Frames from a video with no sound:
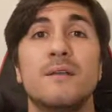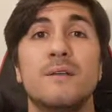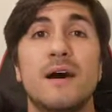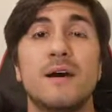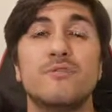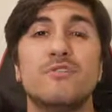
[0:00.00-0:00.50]

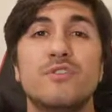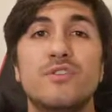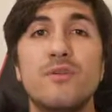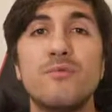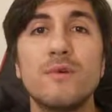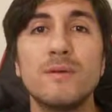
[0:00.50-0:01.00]
Now, you
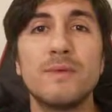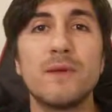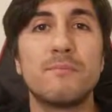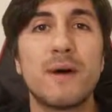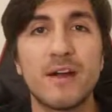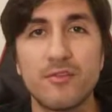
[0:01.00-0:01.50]
don't want to be a
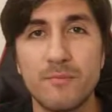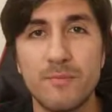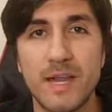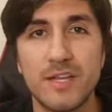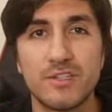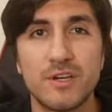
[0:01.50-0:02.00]

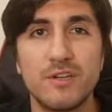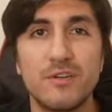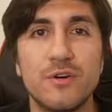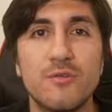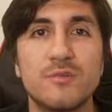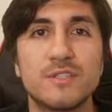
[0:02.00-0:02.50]
micromanager. You
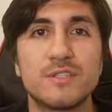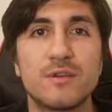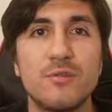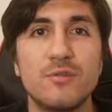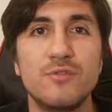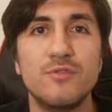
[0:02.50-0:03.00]
don't want
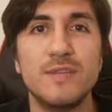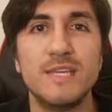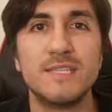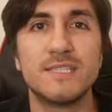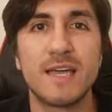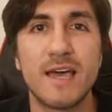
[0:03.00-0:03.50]
someone who
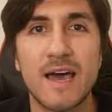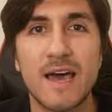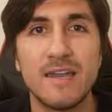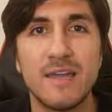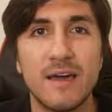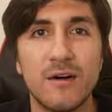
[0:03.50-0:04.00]
needs their
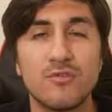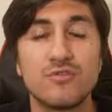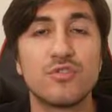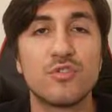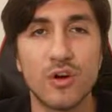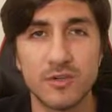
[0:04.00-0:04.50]
hand held
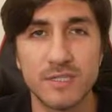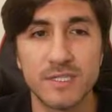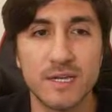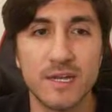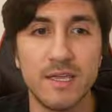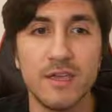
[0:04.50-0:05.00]

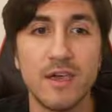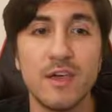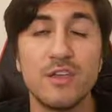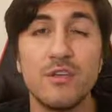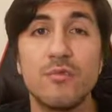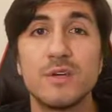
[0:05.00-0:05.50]
constantly.
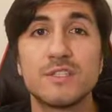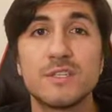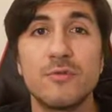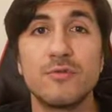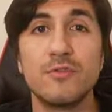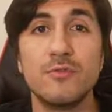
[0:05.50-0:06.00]
You want
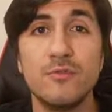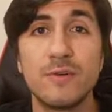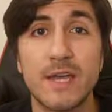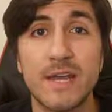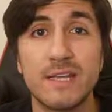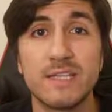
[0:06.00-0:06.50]
someone who
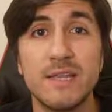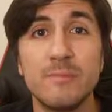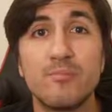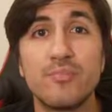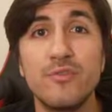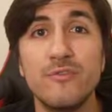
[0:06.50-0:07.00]
can actually
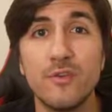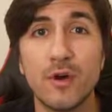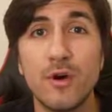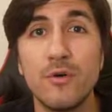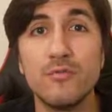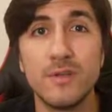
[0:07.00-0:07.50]
improve your
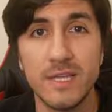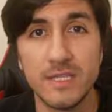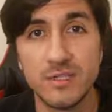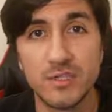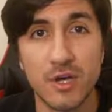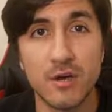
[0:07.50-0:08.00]
own
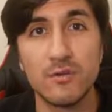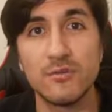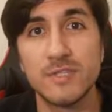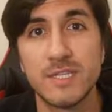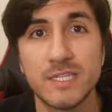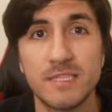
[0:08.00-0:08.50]
internal
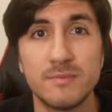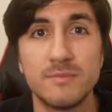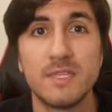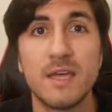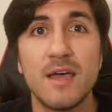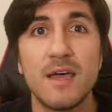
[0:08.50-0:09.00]

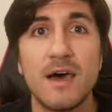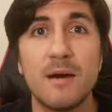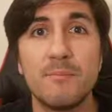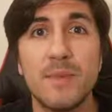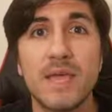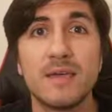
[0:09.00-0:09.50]
systems
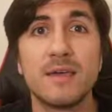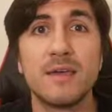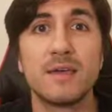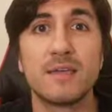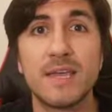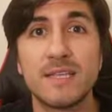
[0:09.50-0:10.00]
and make
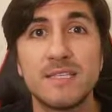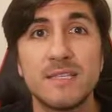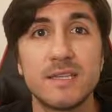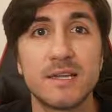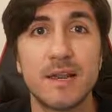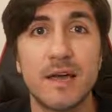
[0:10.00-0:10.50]
getting
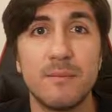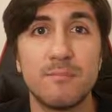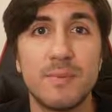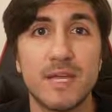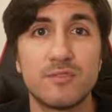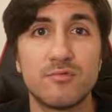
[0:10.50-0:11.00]
the client
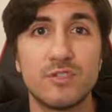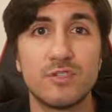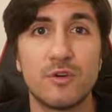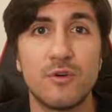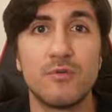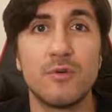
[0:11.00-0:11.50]
better
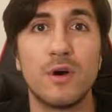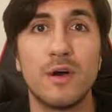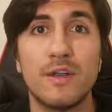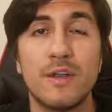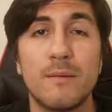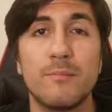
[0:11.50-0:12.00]
result
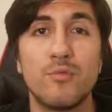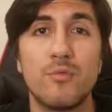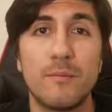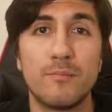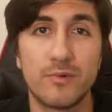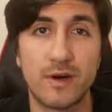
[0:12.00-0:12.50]
a
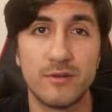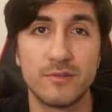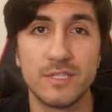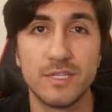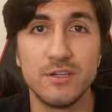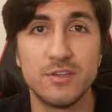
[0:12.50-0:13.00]
#1
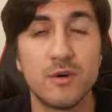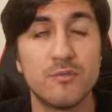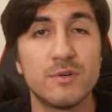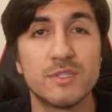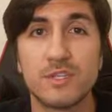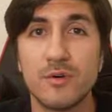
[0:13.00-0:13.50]
priority. You
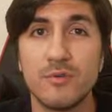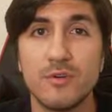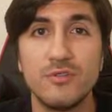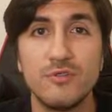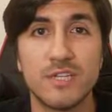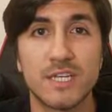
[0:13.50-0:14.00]
don't want someone
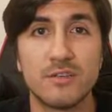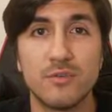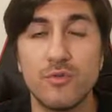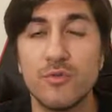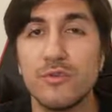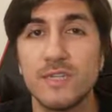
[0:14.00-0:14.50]
who's just
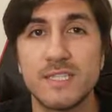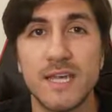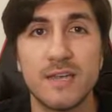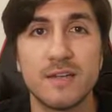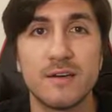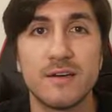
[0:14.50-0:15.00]
an order
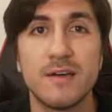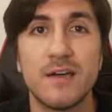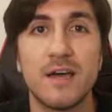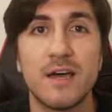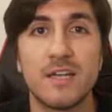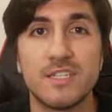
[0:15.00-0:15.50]
taker
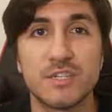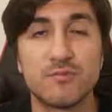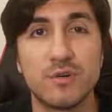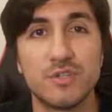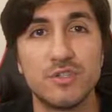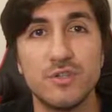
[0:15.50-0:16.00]
and
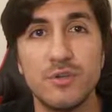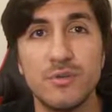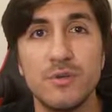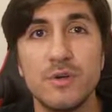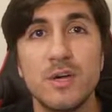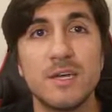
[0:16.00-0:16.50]
just wants
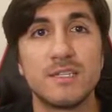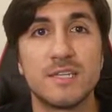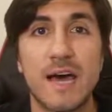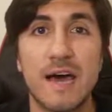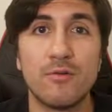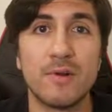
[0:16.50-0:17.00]
you
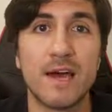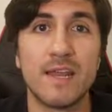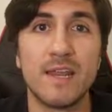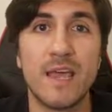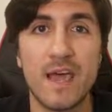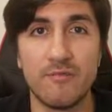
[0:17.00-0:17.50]
to
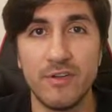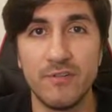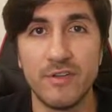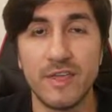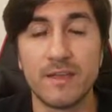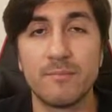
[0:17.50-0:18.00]
outline
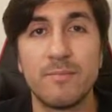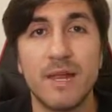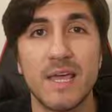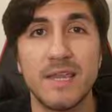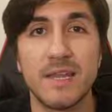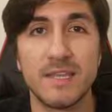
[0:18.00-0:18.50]
everything
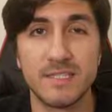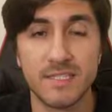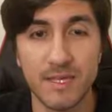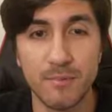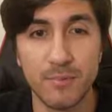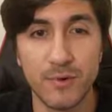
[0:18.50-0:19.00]
plain and
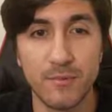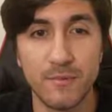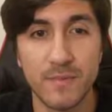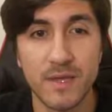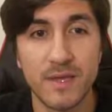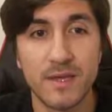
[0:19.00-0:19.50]
simple.
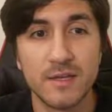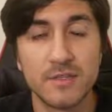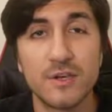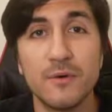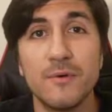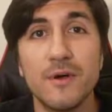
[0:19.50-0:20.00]

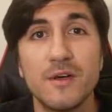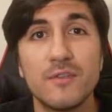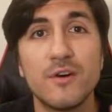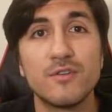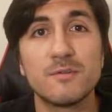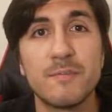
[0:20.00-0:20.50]
So
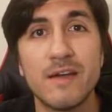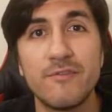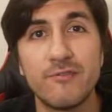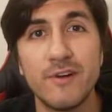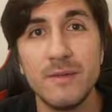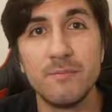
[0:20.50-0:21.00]
those are my
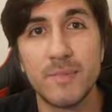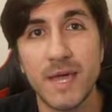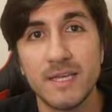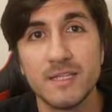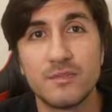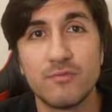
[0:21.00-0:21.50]
3
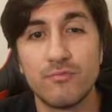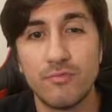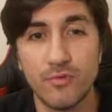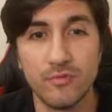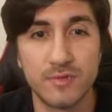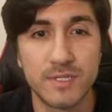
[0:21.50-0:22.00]
base
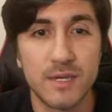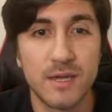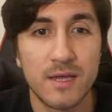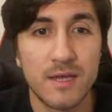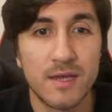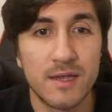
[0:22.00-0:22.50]
rules.
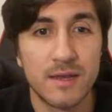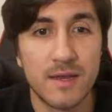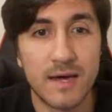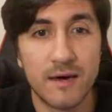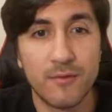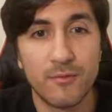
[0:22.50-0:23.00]

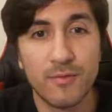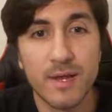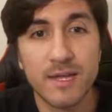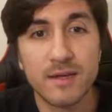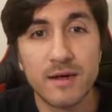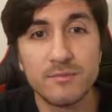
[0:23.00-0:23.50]
Now, when
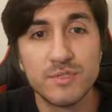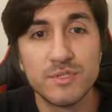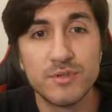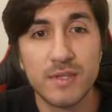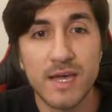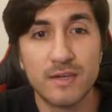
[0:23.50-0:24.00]
it comes
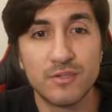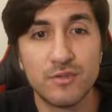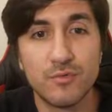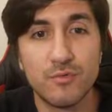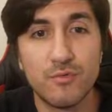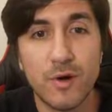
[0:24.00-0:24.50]
to the
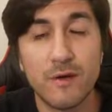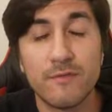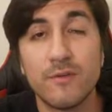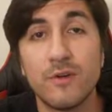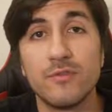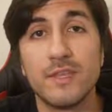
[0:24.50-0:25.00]
actual
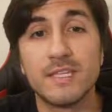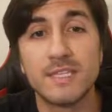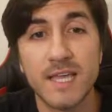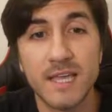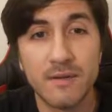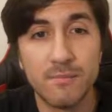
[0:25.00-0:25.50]
workflow, the
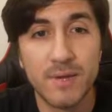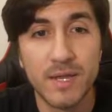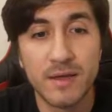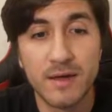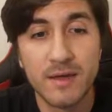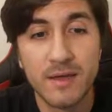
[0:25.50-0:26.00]
second
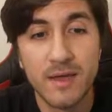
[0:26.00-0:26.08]
pillar,